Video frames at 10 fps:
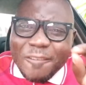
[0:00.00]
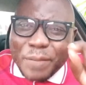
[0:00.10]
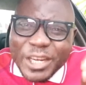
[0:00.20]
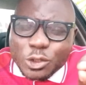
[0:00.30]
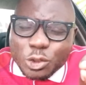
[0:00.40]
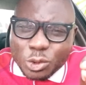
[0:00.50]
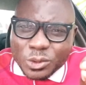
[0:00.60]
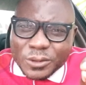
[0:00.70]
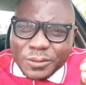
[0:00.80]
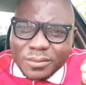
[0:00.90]
we have been
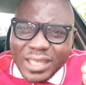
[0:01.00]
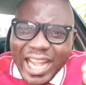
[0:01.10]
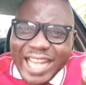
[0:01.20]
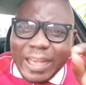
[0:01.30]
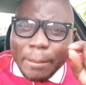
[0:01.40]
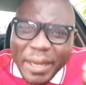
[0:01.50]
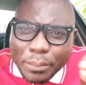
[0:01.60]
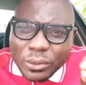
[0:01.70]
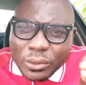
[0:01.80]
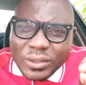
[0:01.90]
through as a
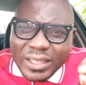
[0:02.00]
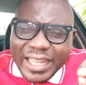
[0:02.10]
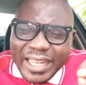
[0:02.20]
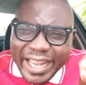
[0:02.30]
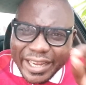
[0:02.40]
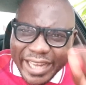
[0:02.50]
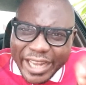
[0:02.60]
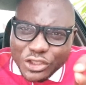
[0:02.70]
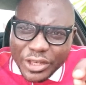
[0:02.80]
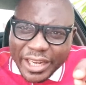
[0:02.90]
people in
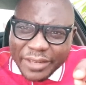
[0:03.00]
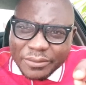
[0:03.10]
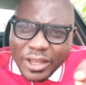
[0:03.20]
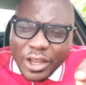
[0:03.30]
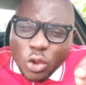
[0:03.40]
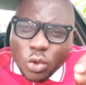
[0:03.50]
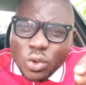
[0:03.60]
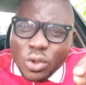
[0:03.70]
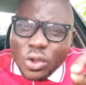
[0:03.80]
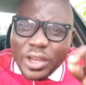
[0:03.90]
Nigeria
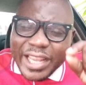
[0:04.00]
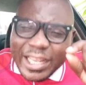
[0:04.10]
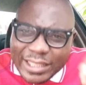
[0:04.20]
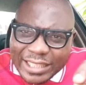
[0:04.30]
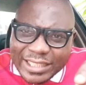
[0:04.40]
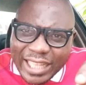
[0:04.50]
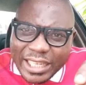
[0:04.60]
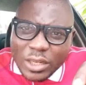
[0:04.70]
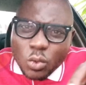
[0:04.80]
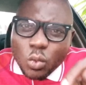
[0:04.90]
is
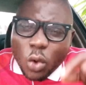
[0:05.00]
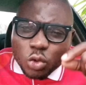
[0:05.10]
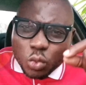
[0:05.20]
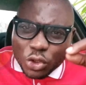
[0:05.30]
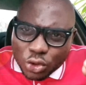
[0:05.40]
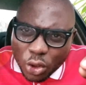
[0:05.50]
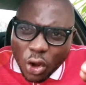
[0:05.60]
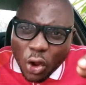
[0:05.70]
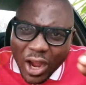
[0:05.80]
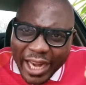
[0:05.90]
exactly what we
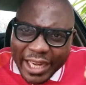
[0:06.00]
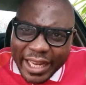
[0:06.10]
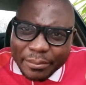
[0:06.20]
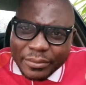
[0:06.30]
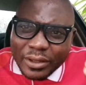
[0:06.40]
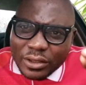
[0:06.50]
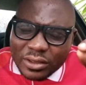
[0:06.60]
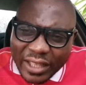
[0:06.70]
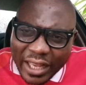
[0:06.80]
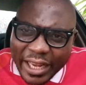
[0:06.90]
saw or heard them
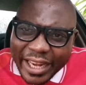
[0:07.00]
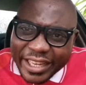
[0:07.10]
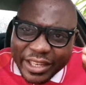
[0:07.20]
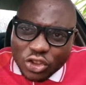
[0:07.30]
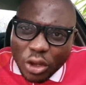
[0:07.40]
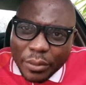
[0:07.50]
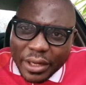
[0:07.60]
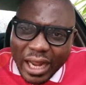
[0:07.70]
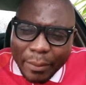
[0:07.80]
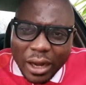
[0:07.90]
say in this
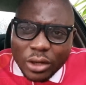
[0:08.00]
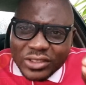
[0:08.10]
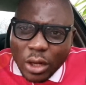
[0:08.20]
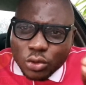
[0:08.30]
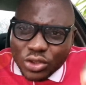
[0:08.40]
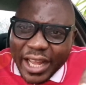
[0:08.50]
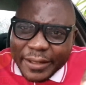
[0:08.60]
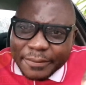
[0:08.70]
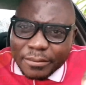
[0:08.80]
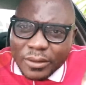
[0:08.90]
summary about South
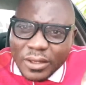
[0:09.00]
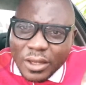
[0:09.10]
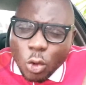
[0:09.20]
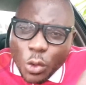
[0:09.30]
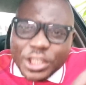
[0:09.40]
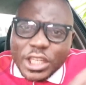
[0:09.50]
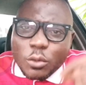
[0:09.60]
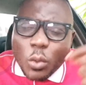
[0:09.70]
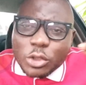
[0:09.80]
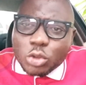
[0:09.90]
Sudan, which
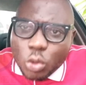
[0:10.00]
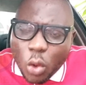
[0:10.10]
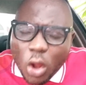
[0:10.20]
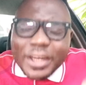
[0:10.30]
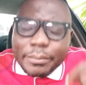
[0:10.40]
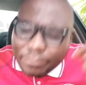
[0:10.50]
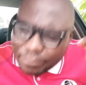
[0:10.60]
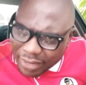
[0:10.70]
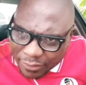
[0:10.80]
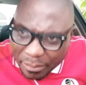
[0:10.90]
even went to the war.
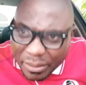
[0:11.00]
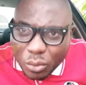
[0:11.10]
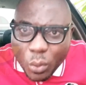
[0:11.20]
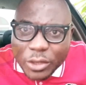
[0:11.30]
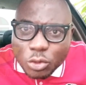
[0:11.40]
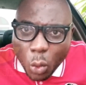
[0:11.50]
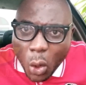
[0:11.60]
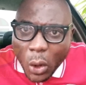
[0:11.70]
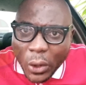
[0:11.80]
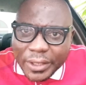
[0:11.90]
Biafran people went to
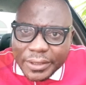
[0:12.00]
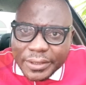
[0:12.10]
war